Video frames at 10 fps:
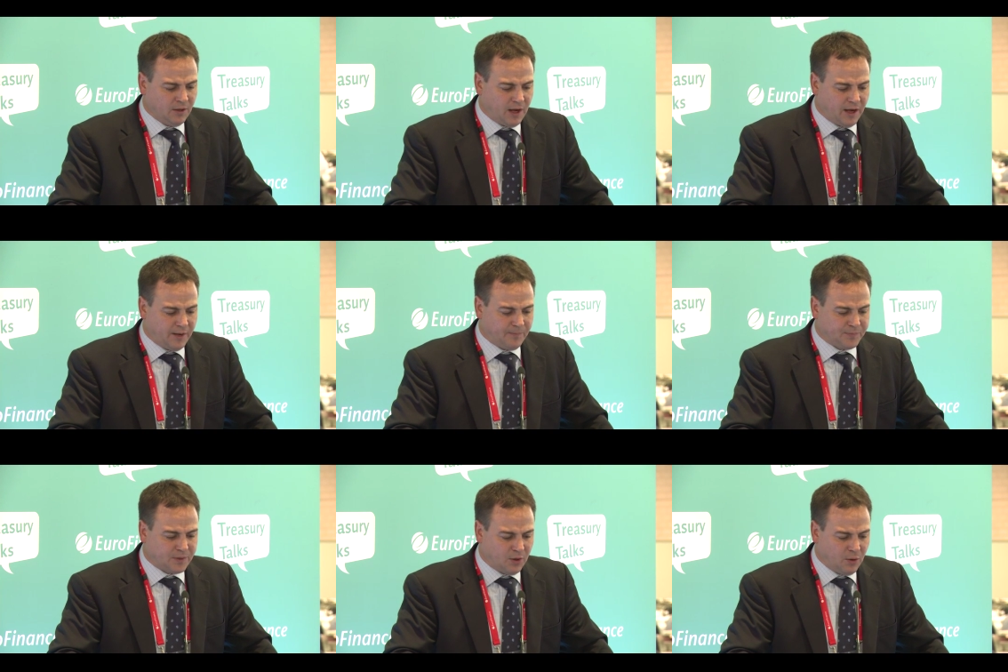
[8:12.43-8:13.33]

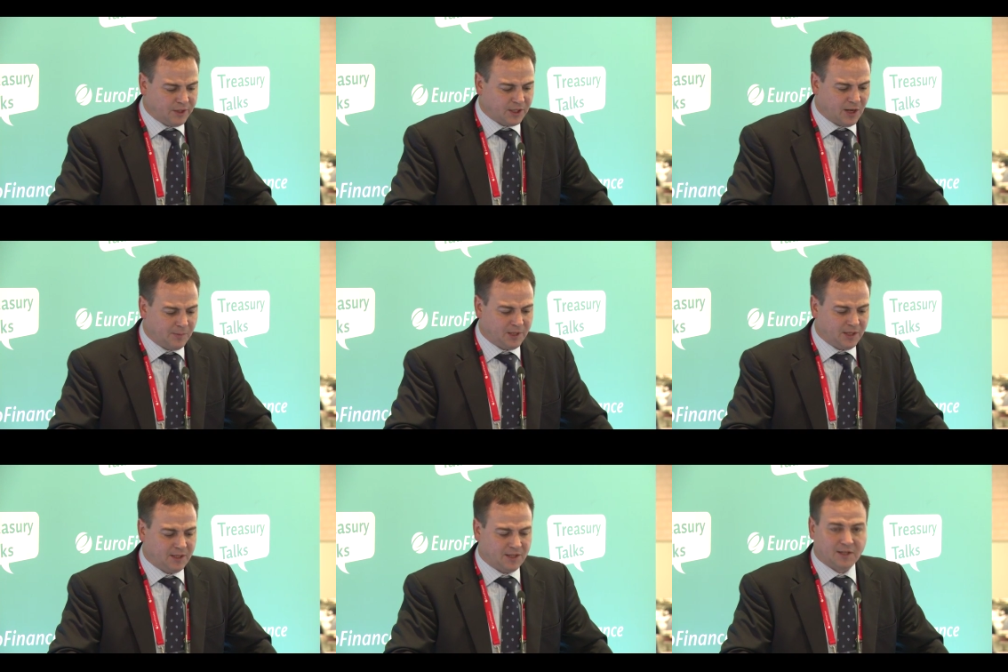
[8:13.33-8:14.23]
The holding
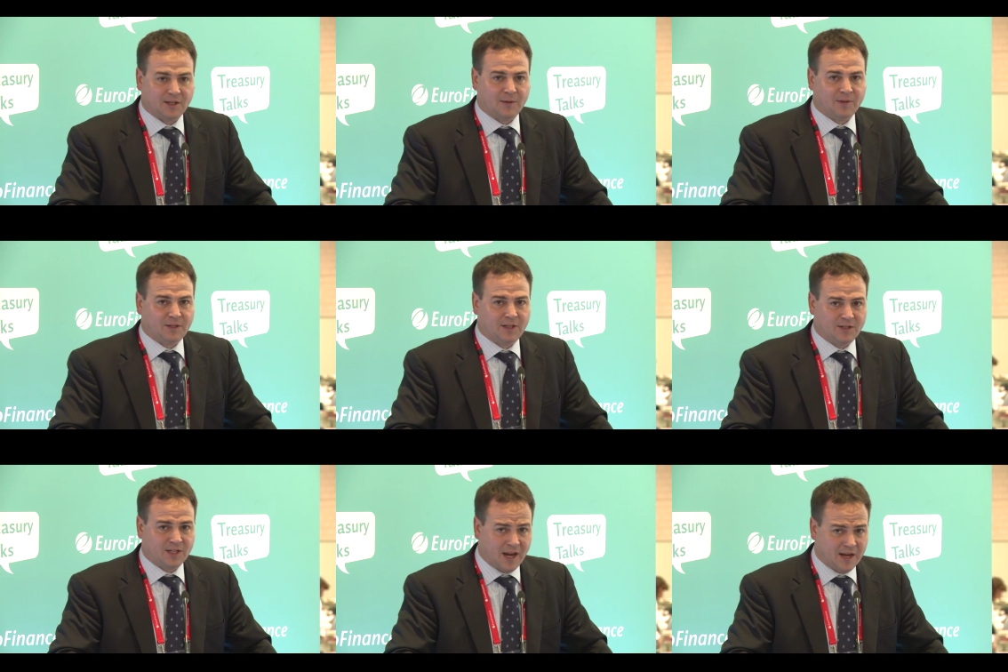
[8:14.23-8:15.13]
company in
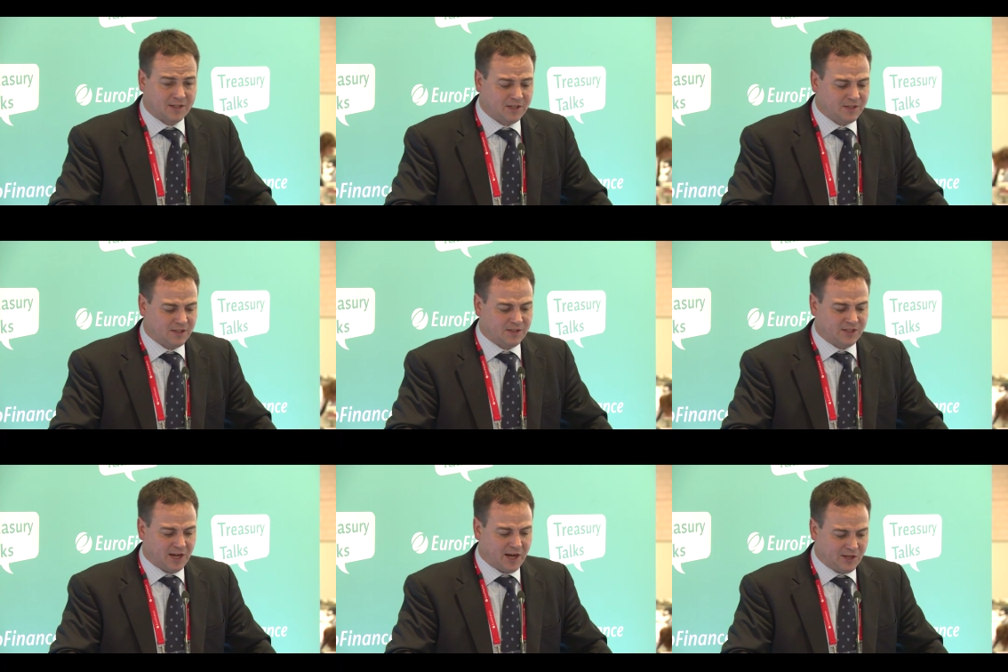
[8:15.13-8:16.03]
these cases is
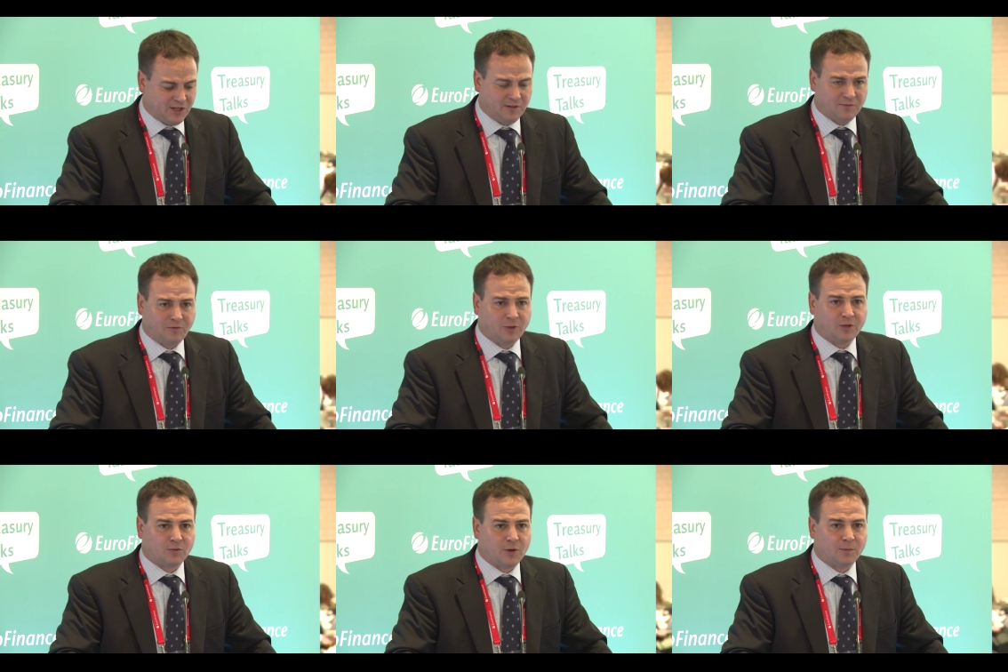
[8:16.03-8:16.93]
the agent for the
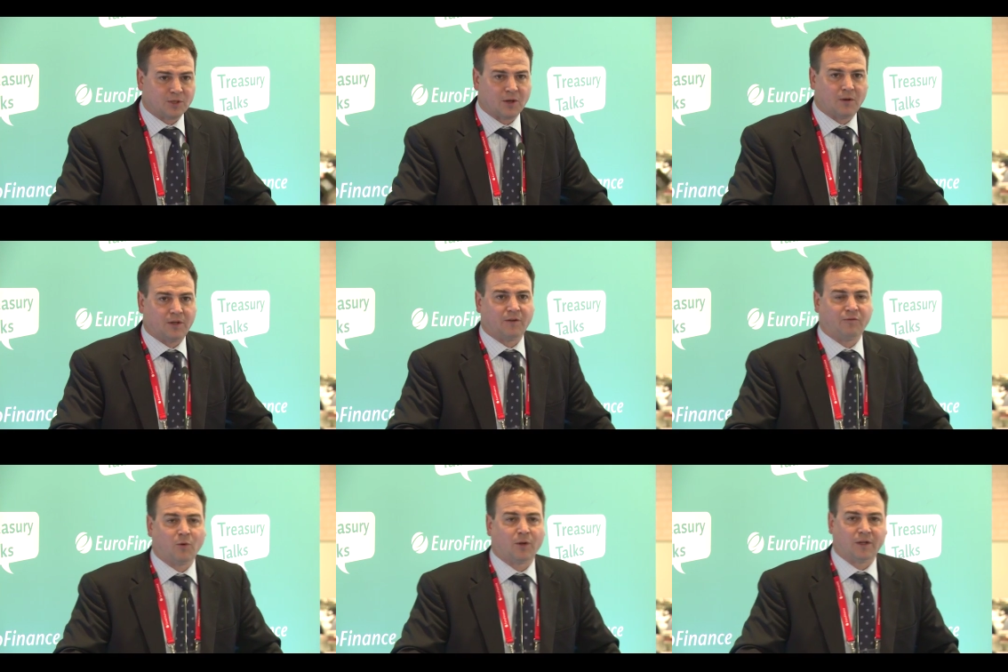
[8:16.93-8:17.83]
group, so
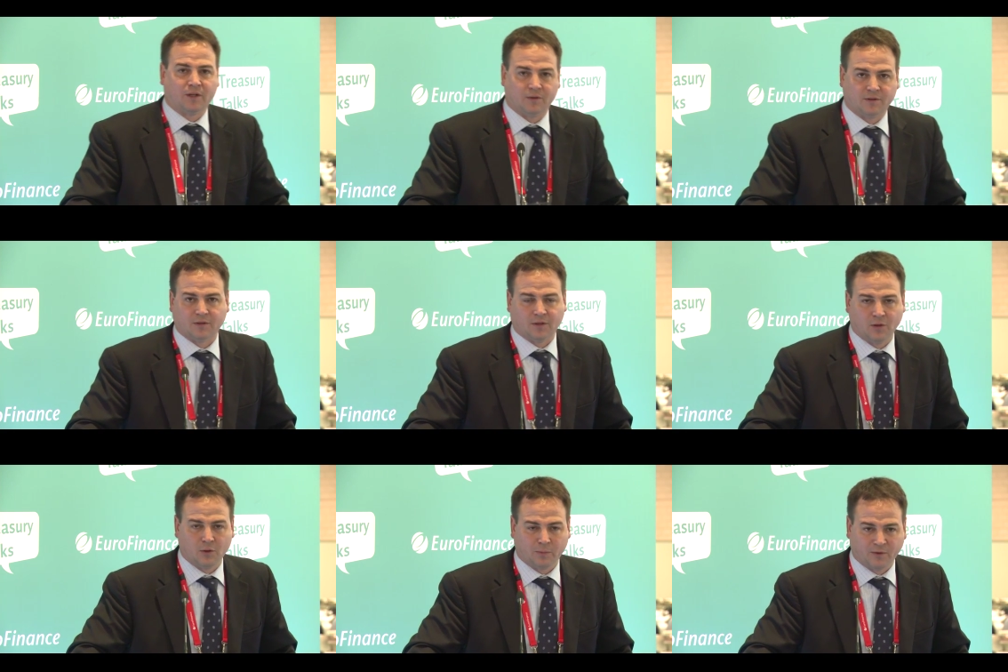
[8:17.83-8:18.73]
therefore they're the
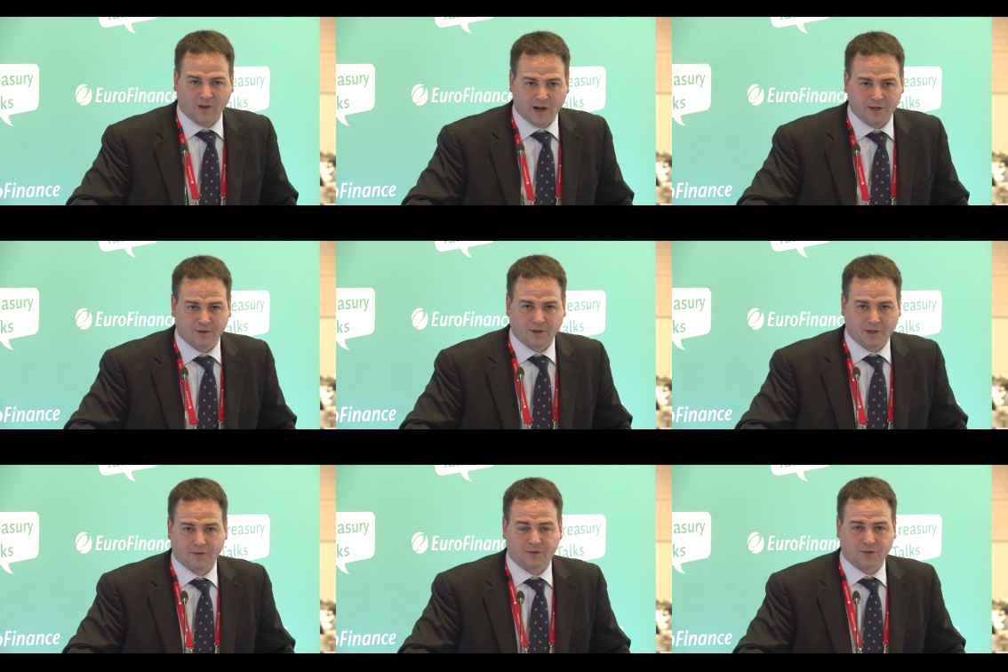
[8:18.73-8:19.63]
loan provider,
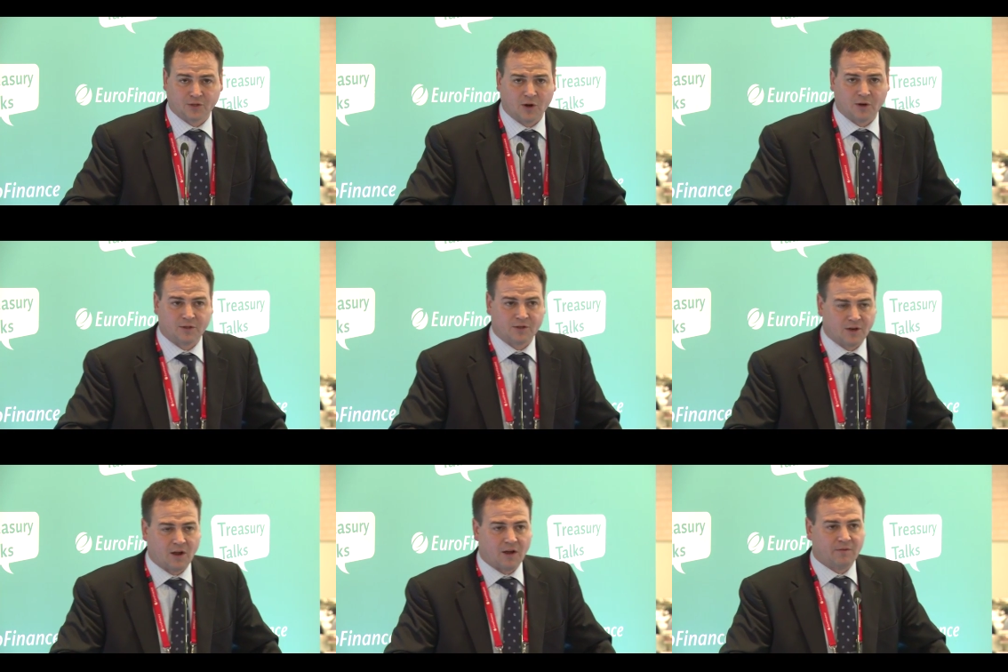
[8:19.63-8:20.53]
and they're in charge
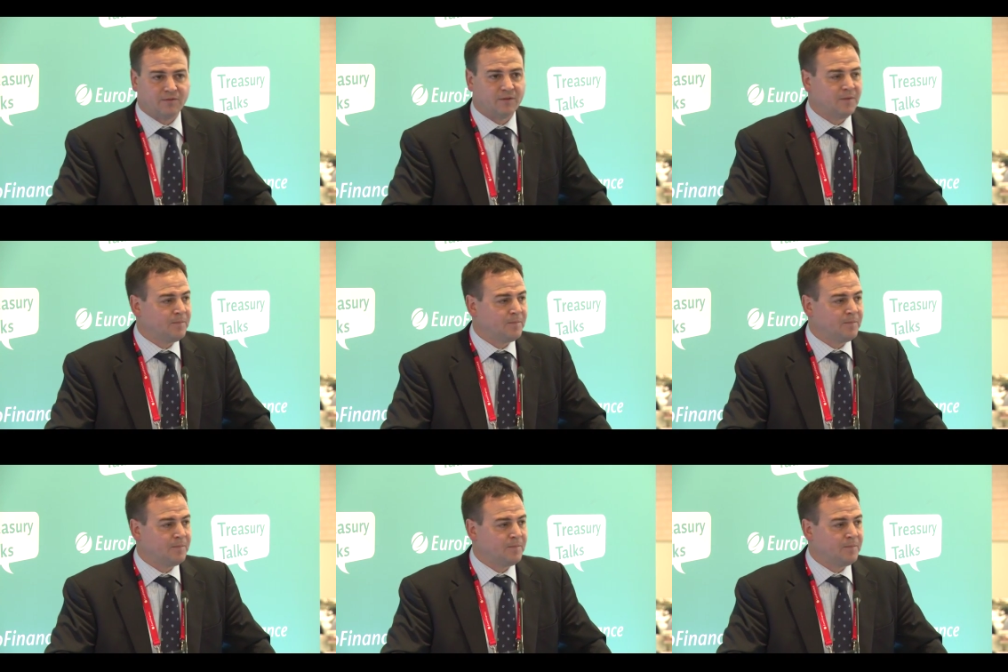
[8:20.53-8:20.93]
of